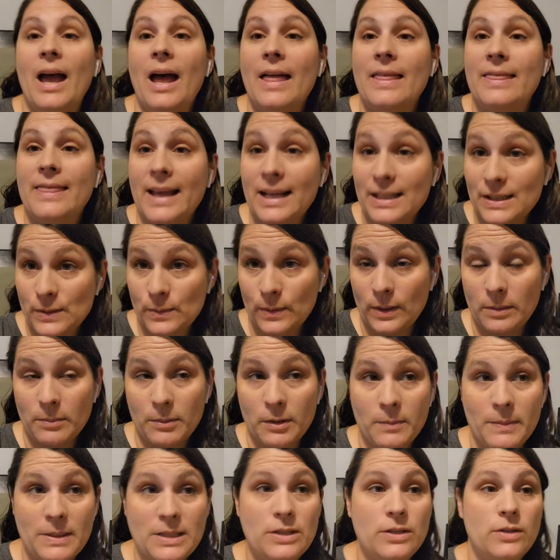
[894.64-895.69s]
that's what I'm
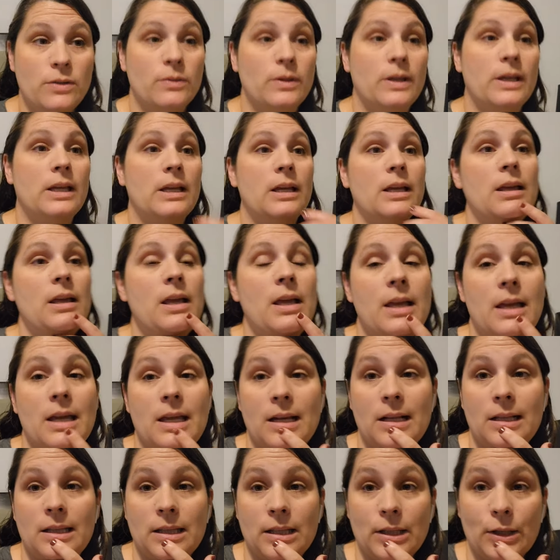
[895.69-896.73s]
going to be doing
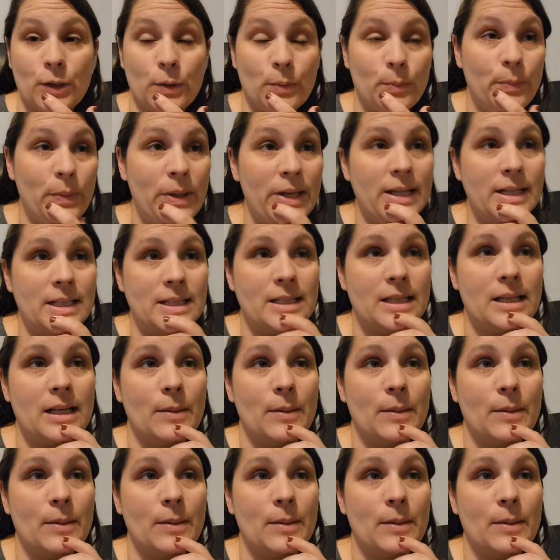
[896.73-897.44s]
in a little bit.